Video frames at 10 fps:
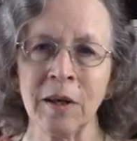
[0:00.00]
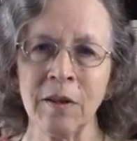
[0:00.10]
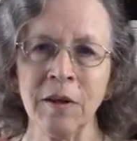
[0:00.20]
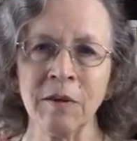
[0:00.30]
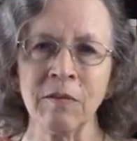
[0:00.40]

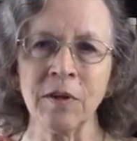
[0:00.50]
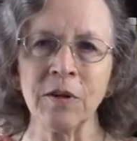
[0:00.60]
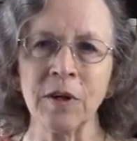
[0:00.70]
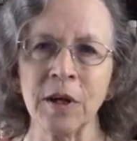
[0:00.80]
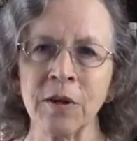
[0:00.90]
The
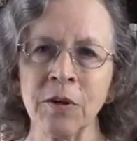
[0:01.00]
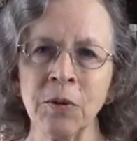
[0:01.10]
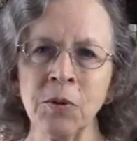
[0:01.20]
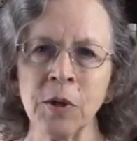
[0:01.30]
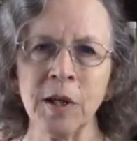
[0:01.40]
inventor had
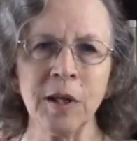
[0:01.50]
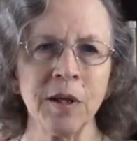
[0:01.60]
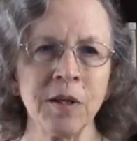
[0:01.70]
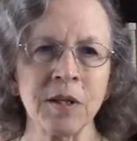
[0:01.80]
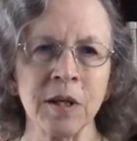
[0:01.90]
no training
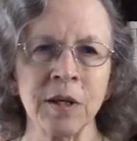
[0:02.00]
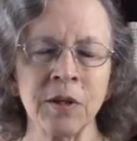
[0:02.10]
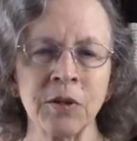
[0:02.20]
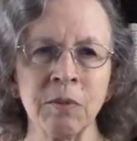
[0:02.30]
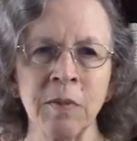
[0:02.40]
in
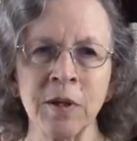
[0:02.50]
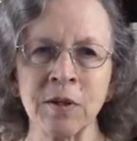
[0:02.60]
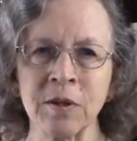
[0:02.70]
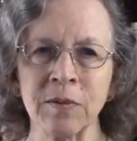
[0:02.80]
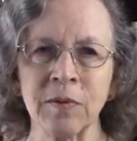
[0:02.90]
science or
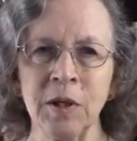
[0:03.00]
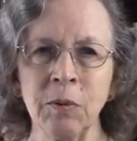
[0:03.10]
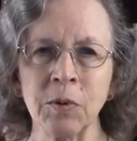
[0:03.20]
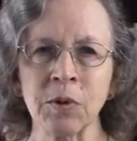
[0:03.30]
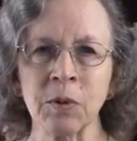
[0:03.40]
medicine. He
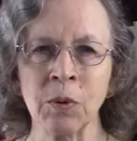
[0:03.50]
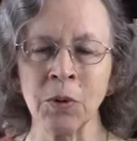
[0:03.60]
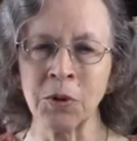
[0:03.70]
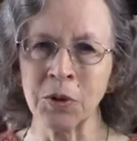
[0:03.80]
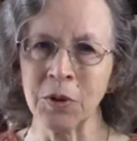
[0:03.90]
was a
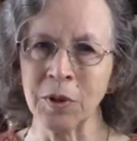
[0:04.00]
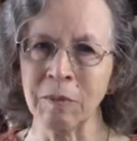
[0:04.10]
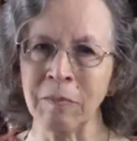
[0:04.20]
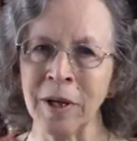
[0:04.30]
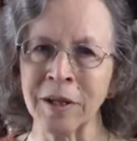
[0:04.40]
grocer and a
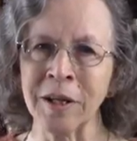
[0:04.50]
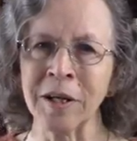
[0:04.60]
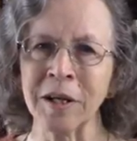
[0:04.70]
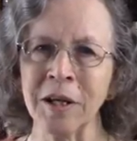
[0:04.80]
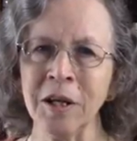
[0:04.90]

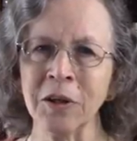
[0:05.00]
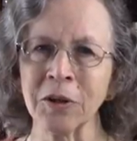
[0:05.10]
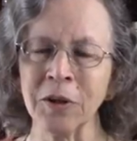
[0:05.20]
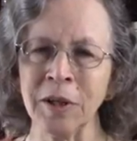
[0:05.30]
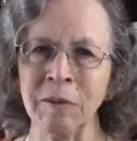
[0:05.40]
magnetic
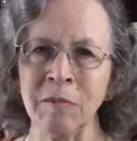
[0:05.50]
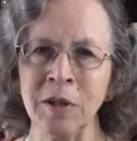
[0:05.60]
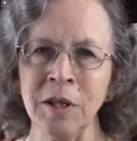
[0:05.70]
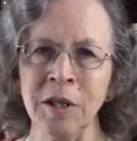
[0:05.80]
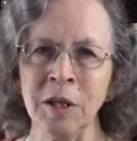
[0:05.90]
healer named
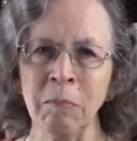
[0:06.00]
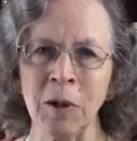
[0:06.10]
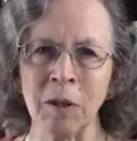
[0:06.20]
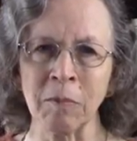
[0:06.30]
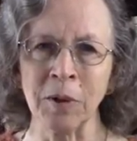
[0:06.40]
D D
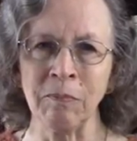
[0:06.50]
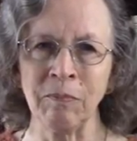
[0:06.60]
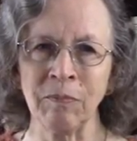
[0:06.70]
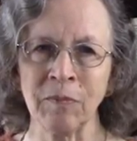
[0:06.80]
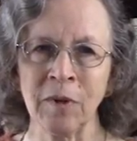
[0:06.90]
Palmer.
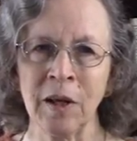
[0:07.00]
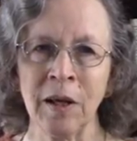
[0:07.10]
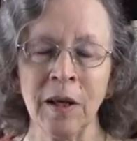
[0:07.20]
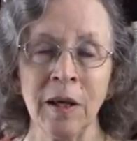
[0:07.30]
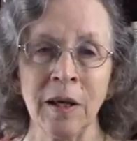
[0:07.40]

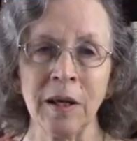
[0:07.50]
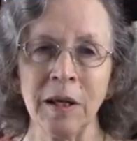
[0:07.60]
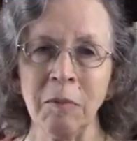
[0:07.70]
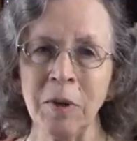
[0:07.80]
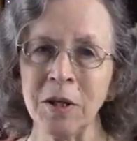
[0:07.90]

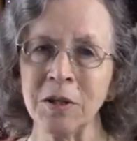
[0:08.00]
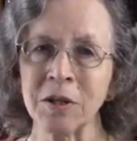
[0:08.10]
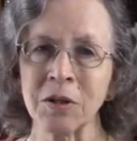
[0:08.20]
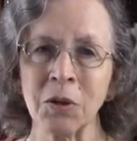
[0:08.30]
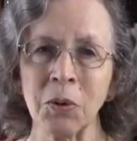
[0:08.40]
He based
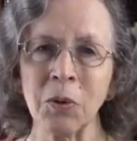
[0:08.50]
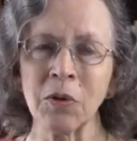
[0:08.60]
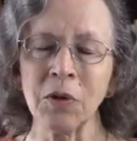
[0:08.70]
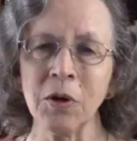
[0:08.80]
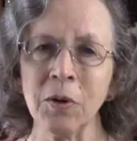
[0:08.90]
his whole
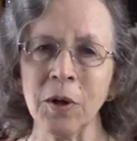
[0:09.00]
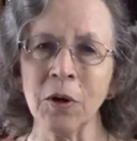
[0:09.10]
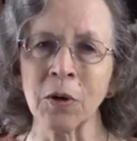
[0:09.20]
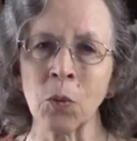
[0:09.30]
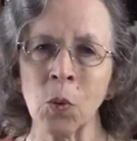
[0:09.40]
theory
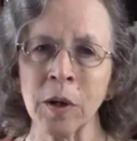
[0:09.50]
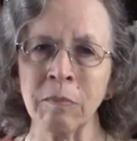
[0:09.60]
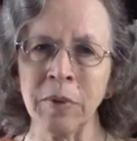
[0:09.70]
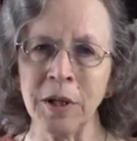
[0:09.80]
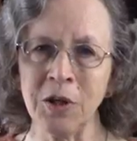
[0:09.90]
on
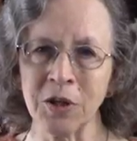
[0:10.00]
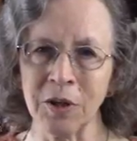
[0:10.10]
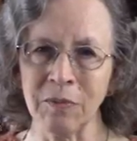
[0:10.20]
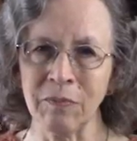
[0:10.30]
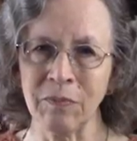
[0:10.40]
one patient.